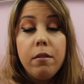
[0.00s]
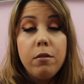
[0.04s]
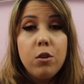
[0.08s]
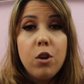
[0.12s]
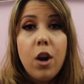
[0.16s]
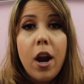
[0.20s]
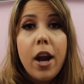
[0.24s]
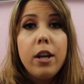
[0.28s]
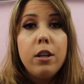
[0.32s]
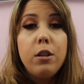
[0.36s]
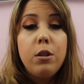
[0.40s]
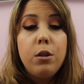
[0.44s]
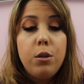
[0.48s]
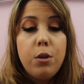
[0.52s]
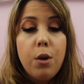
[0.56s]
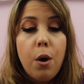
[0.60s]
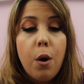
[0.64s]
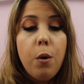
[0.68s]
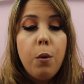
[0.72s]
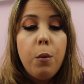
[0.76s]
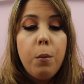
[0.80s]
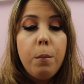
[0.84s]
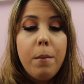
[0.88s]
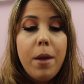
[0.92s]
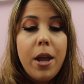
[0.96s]
I've tried
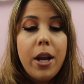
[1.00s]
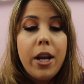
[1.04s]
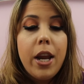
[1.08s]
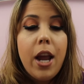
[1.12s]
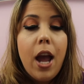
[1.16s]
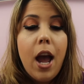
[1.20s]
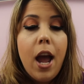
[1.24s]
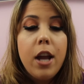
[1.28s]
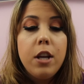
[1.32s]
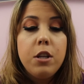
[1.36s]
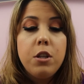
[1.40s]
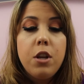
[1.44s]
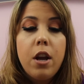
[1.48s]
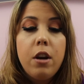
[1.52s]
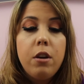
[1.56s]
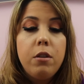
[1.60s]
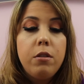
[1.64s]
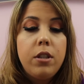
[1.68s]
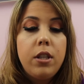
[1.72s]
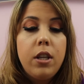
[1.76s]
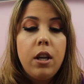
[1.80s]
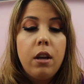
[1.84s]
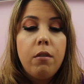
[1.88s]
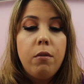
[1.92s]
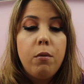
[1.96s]
so many eyeshadow
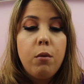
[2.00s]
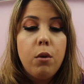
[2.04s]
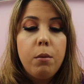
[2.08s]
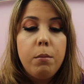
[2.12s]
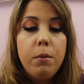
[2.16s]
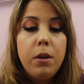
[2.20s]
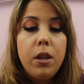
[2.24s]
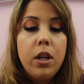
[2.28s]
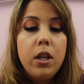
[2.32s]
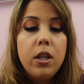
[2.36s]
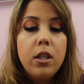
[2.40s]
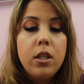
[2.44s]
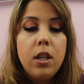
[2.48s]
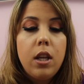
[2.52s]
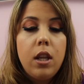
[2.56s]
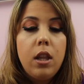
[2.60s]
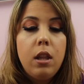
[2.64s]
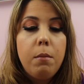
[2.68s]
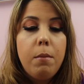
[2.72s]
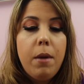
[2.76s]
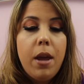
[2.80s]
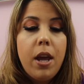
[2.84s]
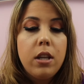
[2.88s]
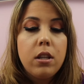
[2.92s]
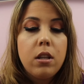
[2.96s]
stick formulas in
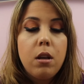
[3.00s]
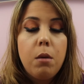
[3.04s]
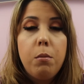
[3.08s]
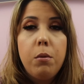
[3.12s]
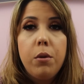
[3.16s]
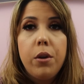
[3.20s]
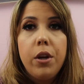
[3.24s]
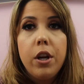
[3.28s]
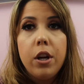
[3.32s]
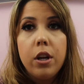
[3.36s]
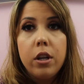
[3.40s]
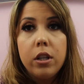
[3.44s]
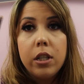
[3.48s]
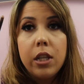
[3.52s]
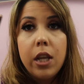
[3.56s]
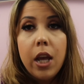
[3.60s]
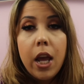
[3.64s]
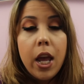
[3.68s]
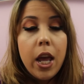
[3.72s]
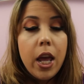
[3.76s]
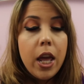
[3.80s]
the past couple years